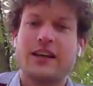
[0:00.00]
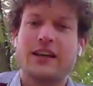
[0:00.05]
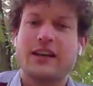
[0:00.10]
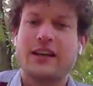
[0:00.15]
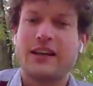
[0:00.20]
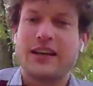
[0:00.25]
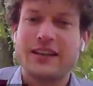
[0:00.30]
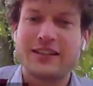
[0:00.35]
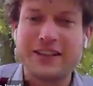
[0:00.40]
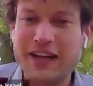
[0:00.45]

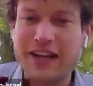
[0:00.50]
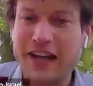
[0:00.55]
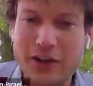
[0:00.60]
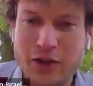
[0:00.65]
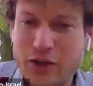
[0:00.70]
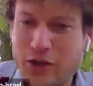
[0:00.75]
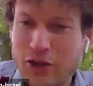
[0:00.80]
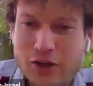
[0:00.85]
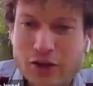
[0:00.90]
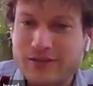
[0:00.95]
And then I don't
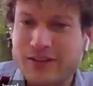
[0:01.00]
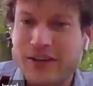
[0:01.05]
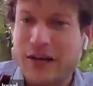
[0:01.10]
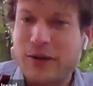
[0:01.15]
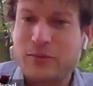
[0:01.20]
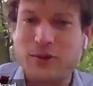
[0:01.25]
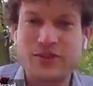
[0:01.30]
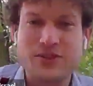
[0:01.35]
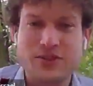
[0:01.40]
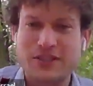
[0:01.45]
know, I
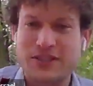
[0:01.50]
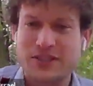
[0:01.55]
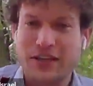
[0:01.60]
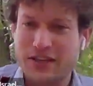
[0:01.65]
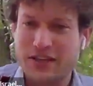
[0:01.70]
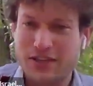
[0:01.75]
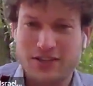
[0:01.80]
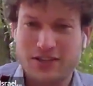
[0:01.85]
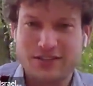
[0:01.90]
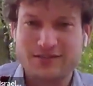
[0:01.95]
was on the
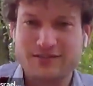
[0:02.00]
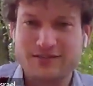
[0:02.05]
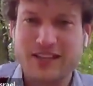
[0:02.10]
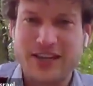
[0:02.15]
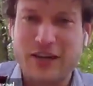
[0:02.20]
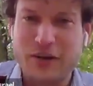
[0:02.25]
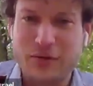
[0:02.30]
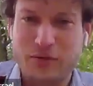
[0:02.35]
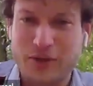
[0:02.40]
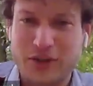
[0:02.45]
stage
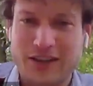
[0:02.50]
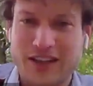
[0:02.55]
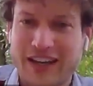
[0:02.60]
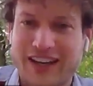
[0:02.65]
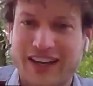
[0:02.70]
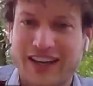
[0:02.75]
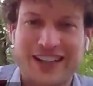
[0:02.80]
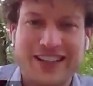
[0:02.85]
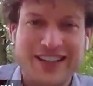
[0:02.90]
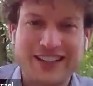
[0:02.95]
and thought
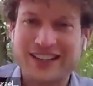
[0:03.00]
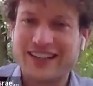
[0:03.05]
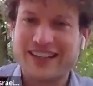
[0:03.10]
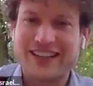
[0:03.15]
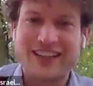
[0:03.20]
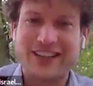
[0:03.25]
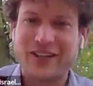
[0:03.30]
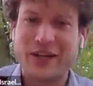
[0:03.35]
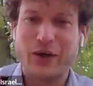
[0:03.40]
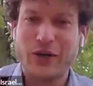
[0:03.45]
like,
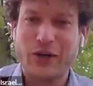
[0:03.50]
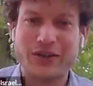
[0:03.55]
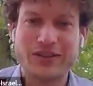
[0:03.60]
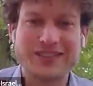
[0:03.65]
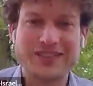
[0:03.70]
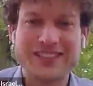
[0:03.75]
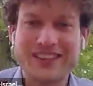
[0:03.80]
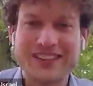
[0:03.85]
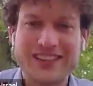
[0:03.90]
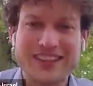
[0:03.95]
yo,
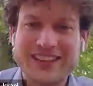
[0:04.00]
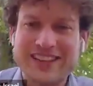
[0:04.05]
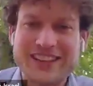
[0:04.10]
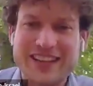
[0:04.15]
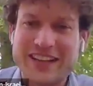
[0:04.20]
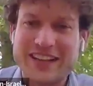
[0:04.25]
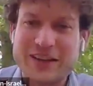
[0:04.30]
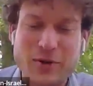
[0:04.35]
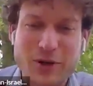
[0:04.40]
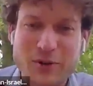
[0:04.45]

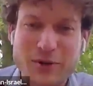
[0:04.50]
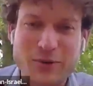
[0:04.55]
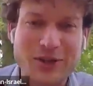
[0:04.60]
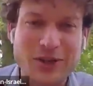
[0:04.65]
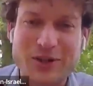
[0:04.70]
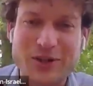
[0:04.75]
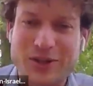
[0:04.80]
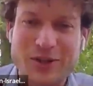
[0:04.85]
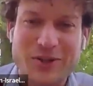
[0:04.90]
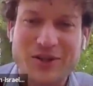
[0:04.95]
what
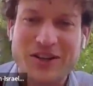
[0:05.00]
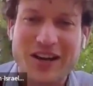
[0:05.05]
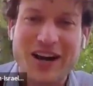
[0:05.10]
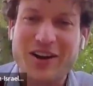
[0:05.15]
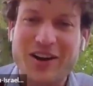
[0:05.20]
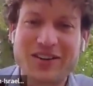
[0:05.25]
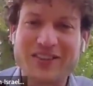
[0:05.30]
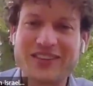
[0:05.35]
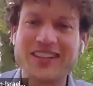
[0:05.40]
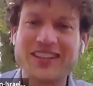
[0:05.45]
to do
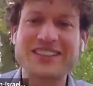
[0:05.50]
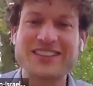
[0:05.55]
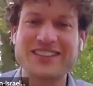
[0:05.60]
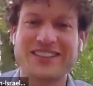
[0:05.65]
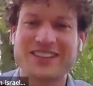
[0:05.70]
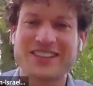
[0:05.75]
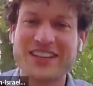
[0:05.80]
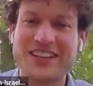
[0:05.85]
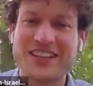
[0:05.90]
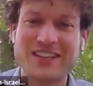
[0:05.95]
now? There's
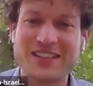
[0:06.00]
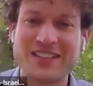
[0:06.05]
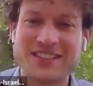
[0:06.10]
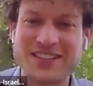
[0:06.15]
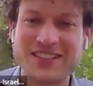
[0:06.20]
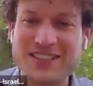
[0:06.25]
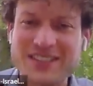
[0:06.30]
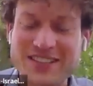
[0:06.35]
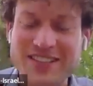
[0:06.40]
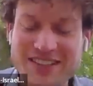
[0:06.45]

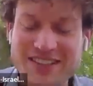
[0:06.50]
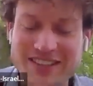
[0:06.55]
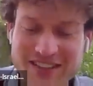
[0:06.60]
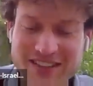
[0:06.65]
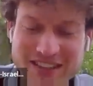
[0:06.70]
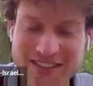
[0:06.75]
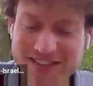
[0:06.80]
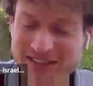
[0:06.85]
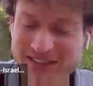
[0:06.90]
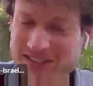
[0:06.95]

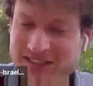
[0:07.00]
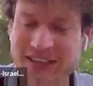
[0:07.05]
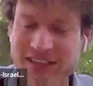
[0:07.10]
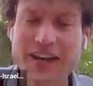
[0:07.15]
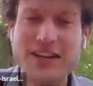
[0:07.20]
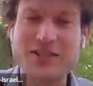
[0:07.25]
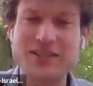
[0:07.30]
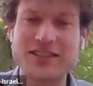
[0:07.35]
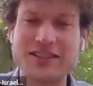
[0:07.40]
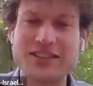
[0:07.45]
a
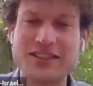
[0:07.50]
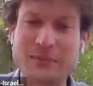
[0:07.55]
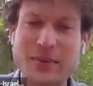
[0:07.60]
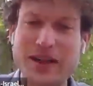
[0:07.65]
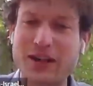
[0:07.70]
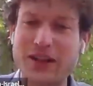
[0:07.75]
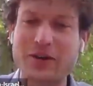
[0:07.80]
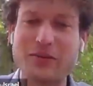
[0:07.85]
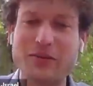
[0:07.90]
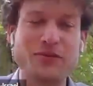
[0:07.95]
stage in the
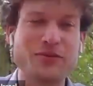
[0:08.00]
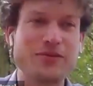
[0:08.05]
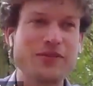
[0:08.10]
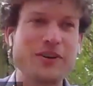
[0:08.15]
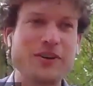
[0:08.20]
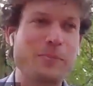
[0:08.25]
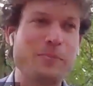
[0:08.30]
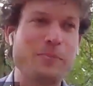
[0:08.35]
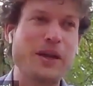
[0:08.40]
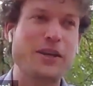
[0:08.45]
middle of
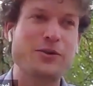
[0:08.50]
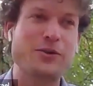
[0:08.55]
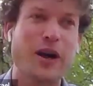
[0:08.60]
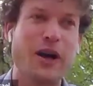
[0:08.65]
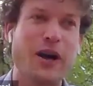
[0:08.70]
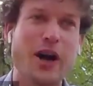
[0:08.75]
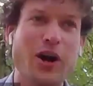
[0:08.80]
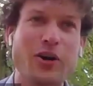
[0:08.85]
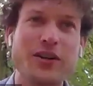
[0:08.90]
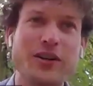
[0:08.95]
a big
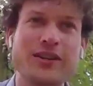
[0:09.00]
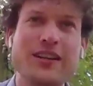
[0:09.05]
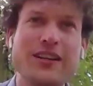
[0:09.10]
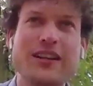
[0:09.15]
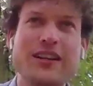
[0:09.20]
crowd,